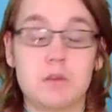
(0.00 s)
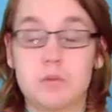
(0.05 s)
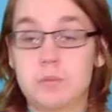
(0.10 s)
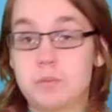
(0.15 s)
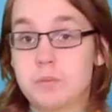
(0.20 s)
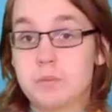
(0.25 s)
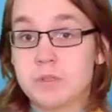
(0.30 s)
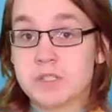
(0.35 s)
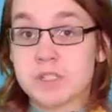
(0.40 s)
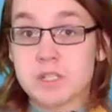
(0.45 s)

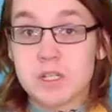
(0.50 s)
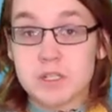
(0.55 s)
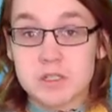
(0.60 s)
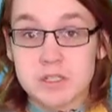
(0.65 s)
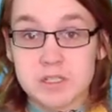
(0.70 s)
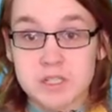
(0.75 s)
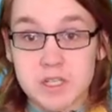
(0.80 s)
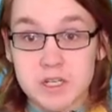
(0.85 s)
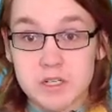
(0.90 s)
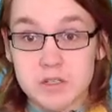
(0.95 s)
We
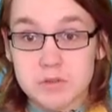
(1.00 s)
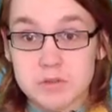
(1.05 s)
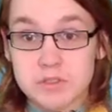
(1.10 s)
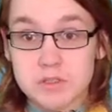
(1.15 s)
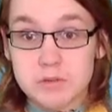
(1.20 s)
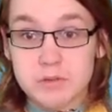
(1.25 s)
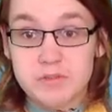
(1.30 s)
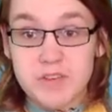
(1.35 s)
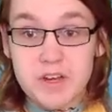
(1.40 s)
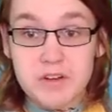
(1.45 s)
decided
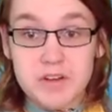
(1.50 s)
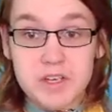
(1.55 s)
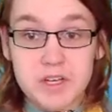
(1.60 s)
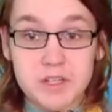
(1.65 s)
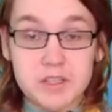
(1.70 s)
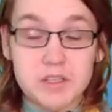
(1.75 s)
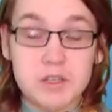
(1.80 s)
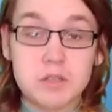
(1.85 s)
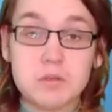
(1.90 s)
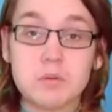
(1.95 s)
also very
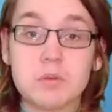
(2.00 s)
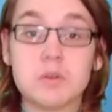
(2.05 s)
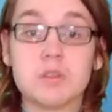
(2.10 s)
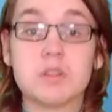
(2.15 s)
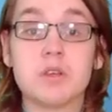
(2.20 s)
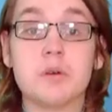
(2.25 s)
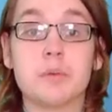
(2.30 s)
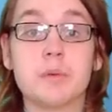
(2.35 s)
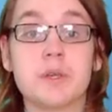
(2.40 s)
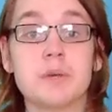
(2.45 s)
early on
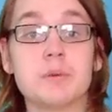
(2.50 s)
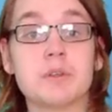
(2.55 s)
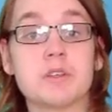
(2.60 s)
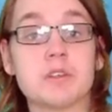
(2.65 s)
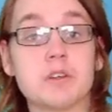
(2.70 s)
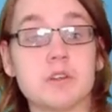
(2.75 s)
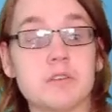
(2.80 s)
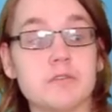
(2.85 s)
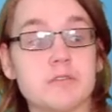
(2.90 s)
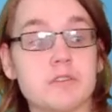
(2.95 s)
that we would
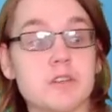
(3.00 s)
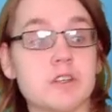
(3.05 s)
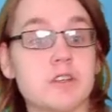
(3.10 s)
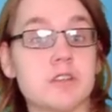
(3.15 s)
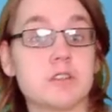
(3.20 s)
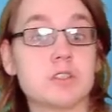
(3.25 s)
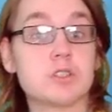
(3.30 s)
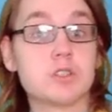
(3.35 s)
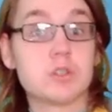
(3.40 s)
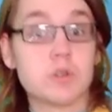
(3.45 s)
go for a
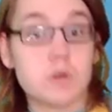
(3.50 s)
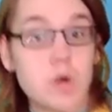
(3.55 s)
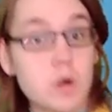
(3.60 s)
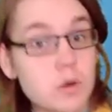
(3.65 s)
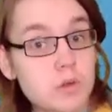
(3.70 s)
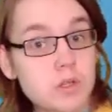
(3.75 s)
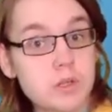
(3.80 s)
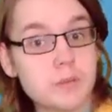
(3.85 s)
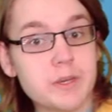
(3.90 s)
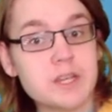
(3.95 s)

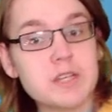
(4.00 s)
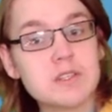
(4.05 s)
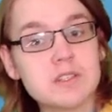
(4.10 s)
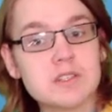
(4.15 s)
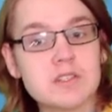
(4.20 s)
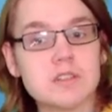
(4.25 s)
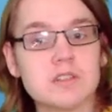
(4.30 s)
controller-based